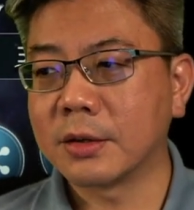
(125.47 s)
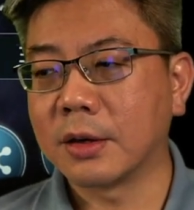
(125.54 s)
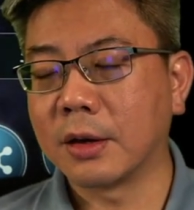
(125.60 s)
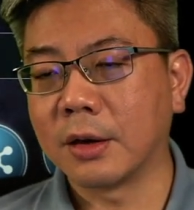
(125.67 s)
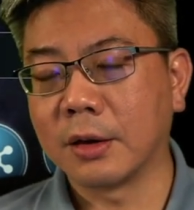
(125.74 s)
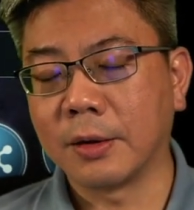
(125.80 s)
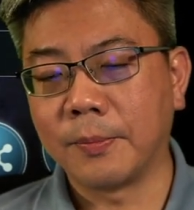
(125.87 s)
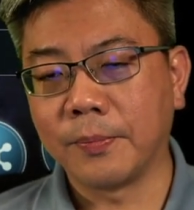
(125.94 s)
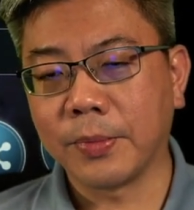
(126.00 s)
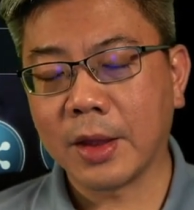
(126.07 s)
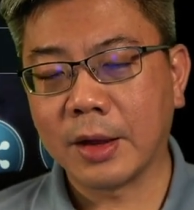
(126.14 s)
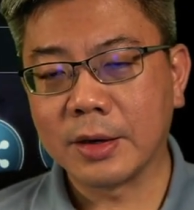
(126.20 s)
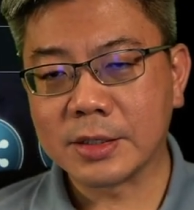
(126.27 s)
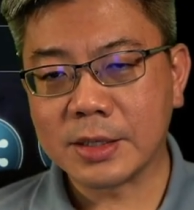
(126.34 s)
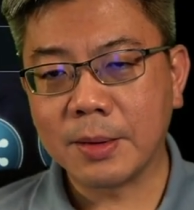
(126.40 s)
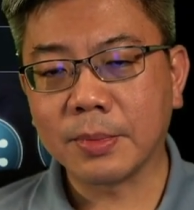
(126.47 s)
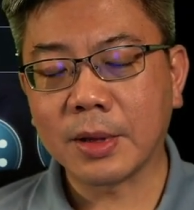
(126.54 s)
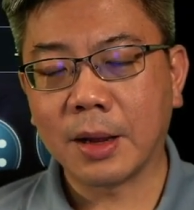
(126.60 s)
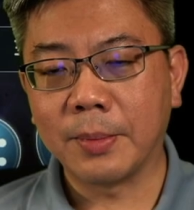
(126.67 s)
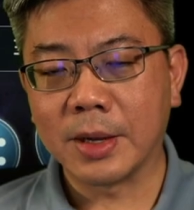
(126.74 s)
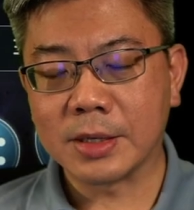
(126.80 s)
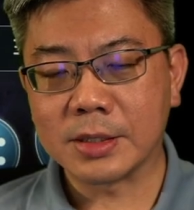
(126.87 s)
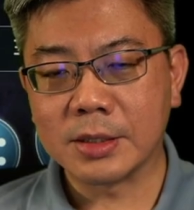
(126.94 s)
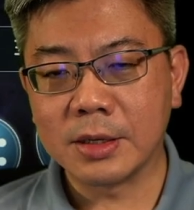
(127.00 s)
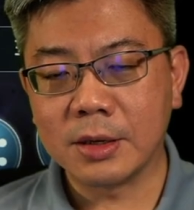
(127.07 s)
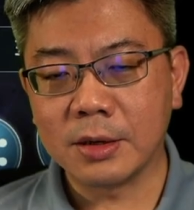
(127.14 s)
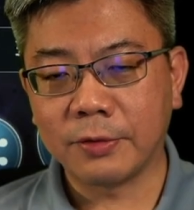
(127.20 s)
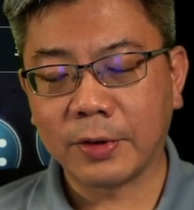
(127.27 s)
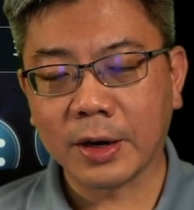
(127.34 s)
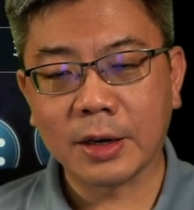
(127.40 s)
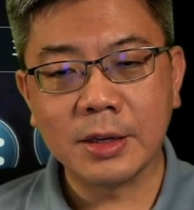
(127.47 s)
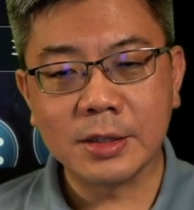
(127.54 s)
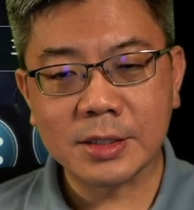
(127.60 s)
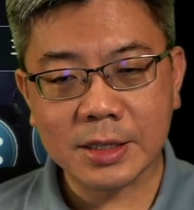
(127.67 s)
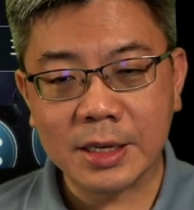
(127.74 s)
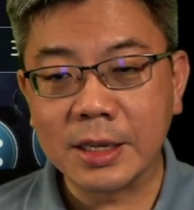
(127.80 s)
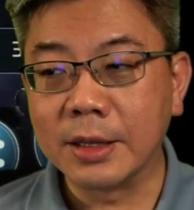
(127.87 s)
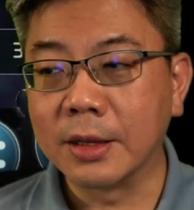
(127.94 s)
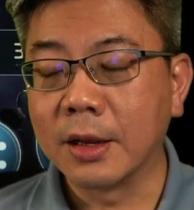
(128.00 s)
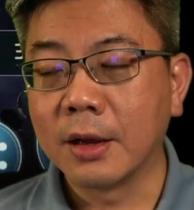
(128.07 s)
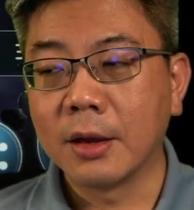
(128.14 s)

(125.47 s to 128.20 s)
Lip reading: at the same time as the Franklin skin